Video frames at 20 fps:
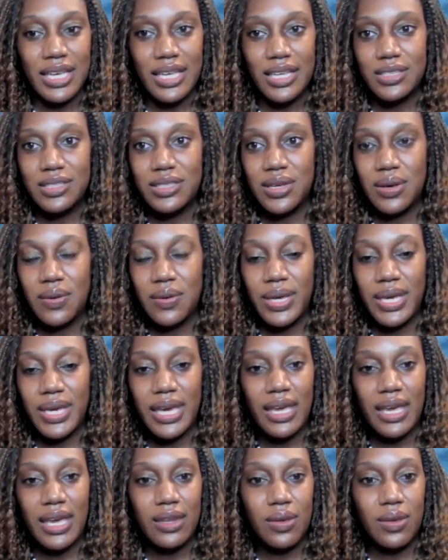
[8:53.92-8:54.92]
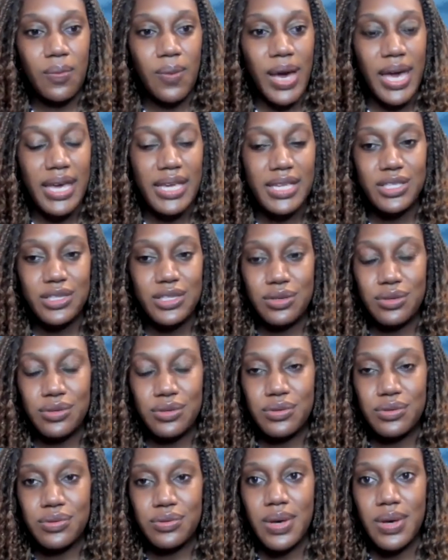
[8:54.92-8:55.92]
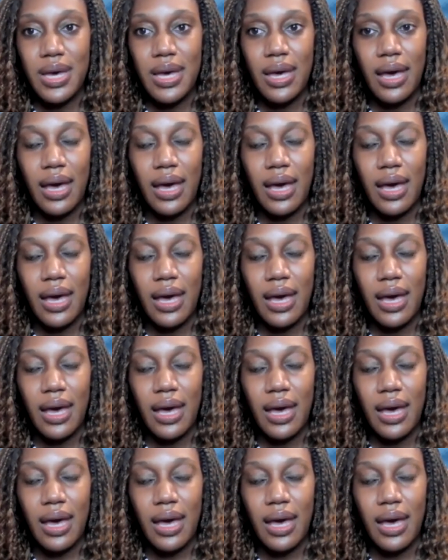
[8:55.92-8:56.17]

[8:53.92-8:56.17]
And so again, the way to